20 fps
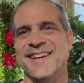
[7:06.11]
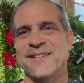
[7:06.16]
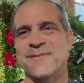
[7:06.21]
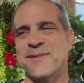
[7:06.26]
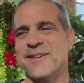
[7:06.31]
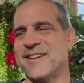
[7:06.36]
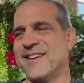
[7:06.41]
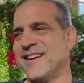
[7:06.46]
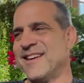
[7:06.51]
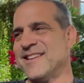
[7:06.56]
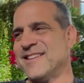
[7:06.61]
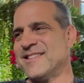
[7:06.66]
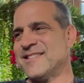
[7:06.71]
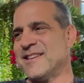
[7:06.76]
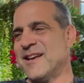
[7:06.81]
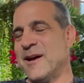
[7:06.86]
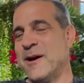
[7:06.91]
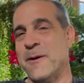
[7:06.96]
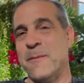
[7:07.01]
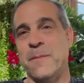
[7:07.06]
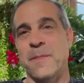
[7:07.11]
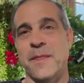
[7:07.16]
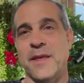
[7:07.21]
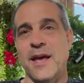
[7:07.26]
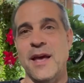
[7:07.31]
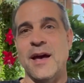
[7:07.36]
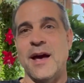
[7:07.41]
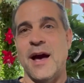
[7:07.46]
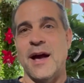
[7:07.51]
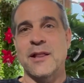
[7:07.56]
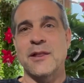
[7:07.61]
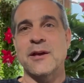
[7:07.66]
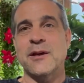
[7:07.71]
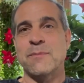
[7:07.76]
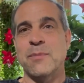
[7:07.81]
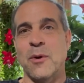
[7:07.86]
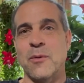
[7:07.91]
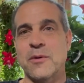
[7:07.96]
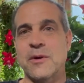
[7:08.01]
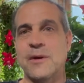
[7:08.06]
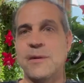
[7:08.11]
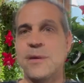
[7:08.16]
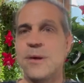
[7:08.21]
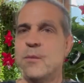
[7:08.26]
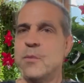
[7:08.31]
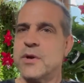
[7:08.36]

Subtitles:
Because, I like poking the bear.